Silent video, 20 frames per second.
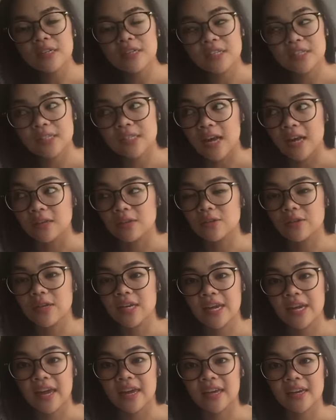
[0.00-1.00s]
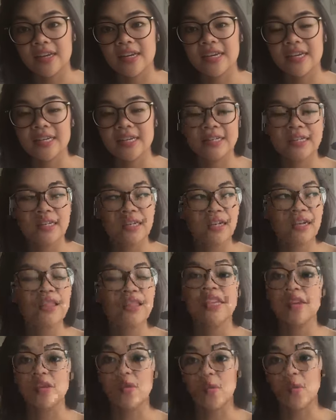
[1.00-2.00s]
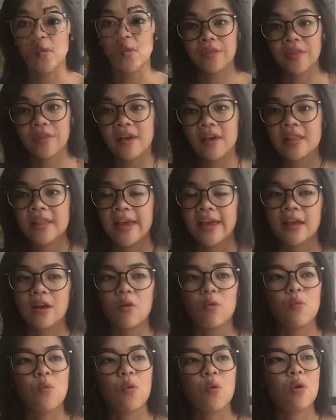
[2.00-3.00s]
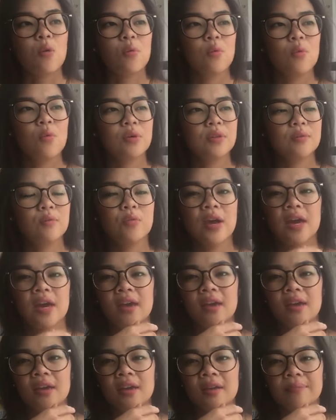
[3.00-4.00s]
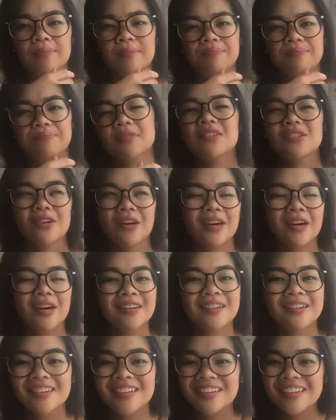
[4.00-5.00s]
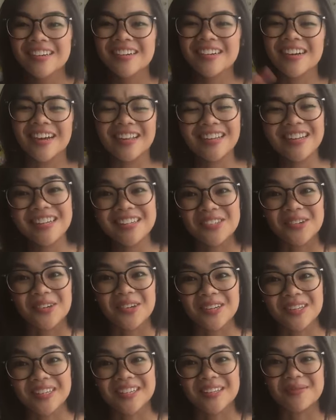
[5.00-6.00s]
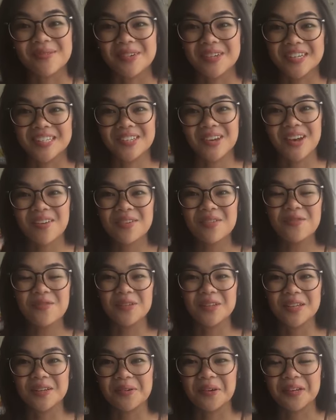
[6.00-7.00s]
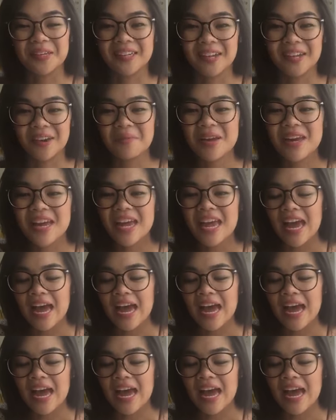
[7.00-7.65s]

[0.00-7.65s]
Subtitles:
start looking at is the author, like where sorry, I think it's early in the morning, so I haven't fully woken up.